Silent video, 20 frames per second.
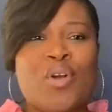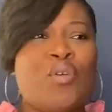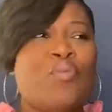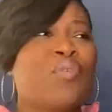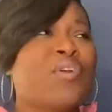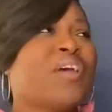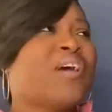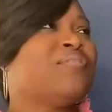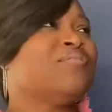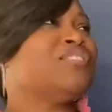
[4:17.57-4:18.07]

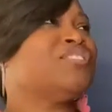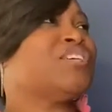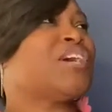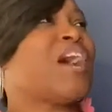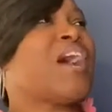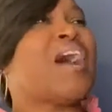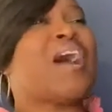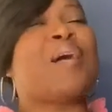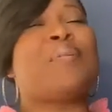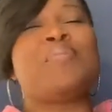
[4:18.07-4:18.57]
We have
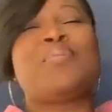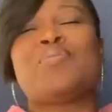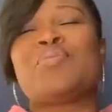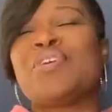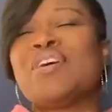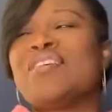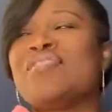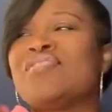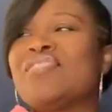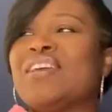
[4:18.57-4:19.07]
jobs,
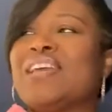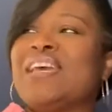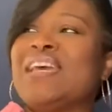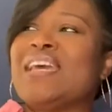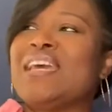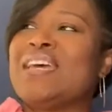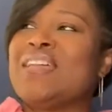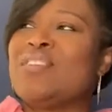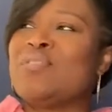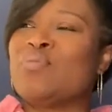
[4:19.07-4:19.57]
we have
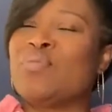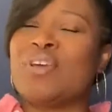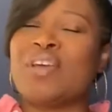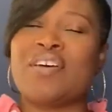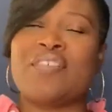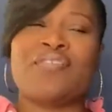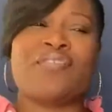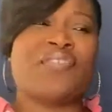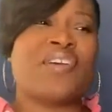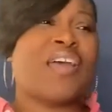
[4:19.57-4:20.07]
kids, we
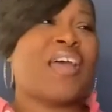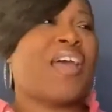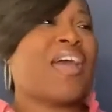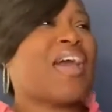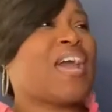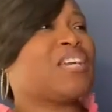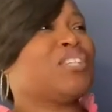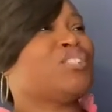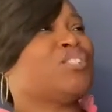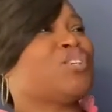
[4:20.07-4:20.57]
have
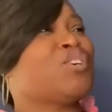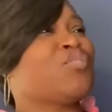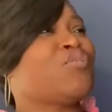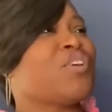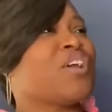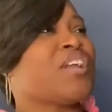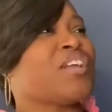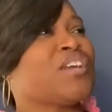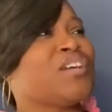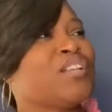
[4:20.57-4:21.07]

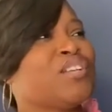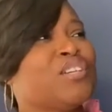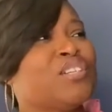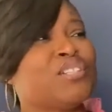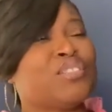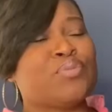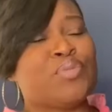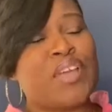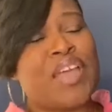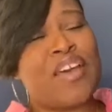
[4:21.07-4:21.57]

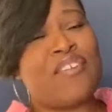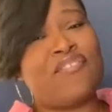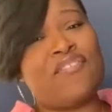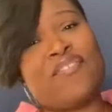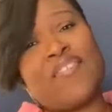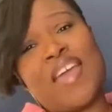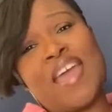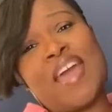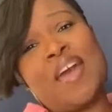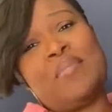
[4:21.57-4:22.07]
extracurriculars, we have
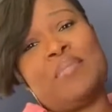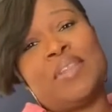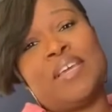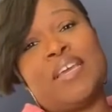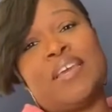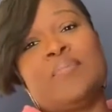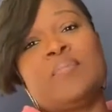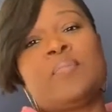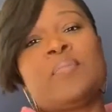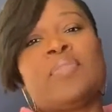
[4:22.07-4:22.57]

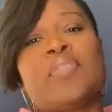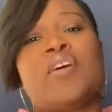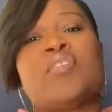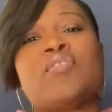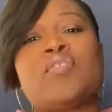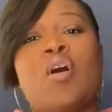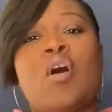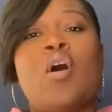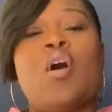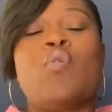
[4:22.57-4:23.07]
family.
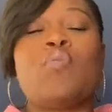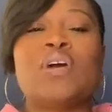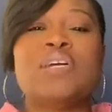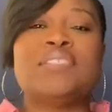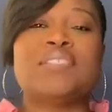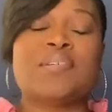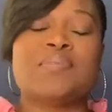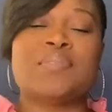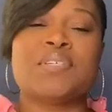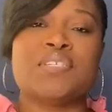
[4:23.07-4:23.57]
There's always
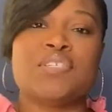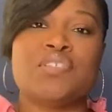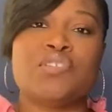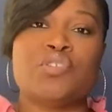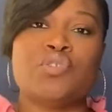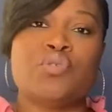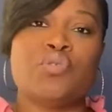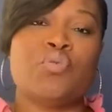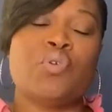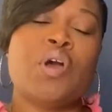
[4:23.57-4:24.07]
something to
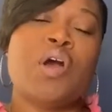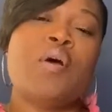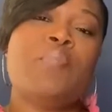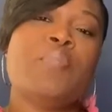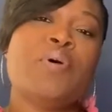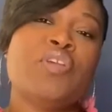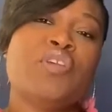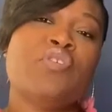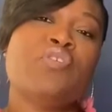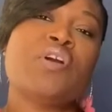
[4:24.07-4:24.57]
do.
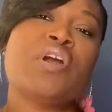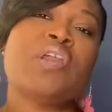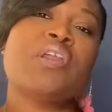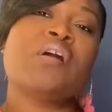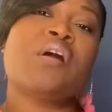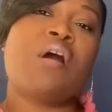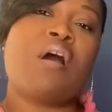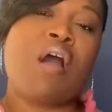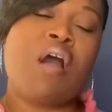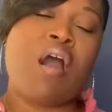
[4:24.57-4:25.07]
But you can
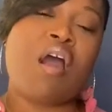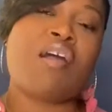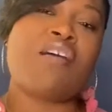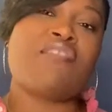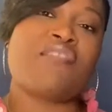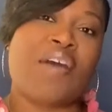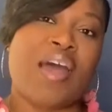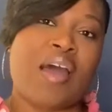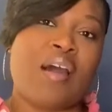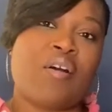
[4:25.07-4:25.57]

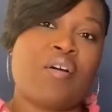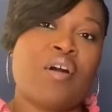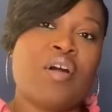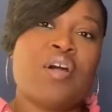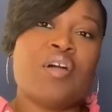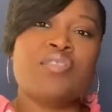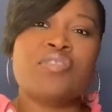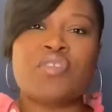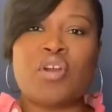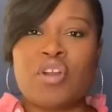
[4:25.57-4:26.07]
carve out
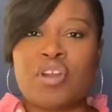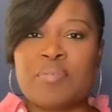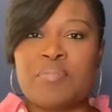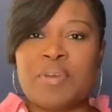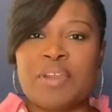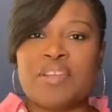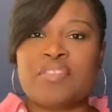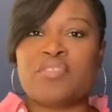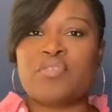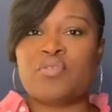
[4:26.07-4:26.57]
30
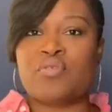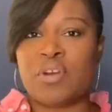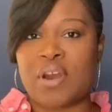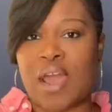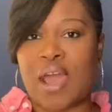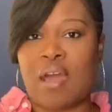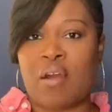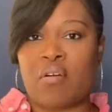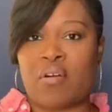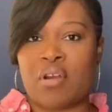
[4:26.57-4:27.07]
minutes to an
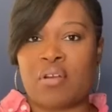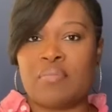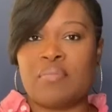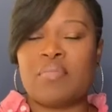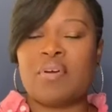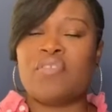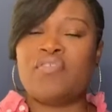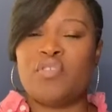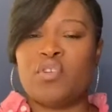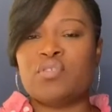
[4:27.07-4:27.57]
hour,
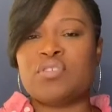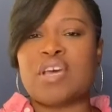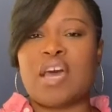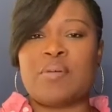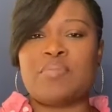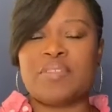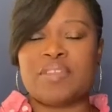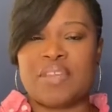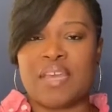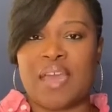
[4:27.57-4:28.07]
a few
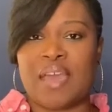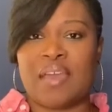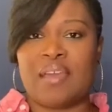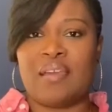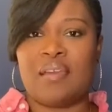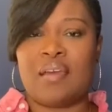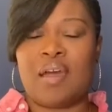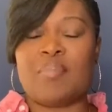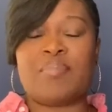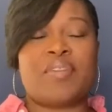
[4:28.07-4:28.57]
times
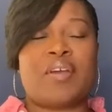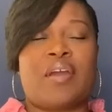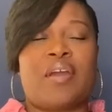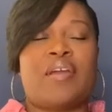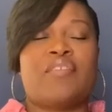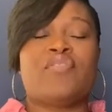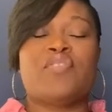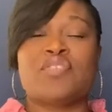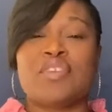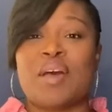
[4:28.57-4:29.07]

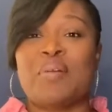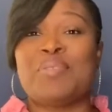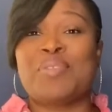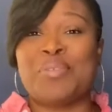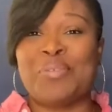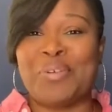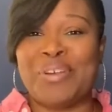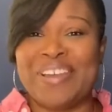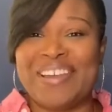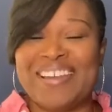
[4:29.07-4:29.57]
a
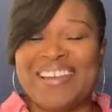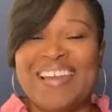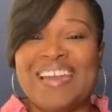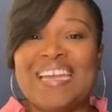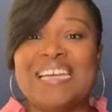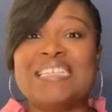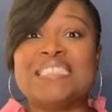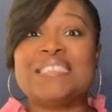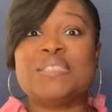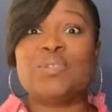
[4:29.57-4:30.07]
week,
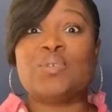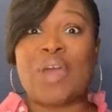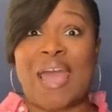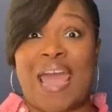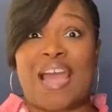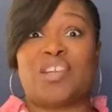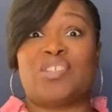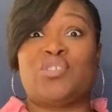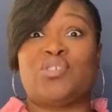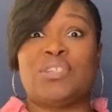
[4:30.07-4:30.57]
to
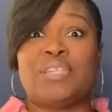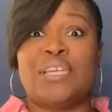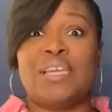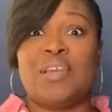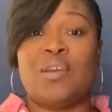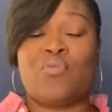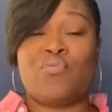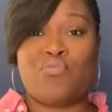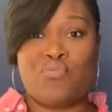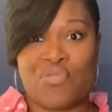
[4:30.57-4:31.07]

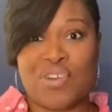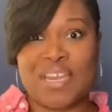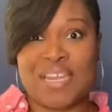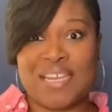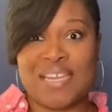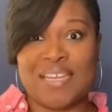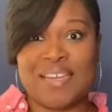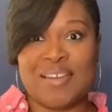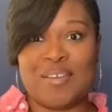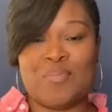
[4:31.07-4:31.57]
actually
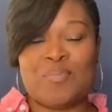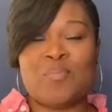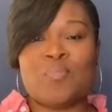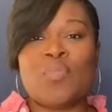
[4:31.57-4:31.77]
read.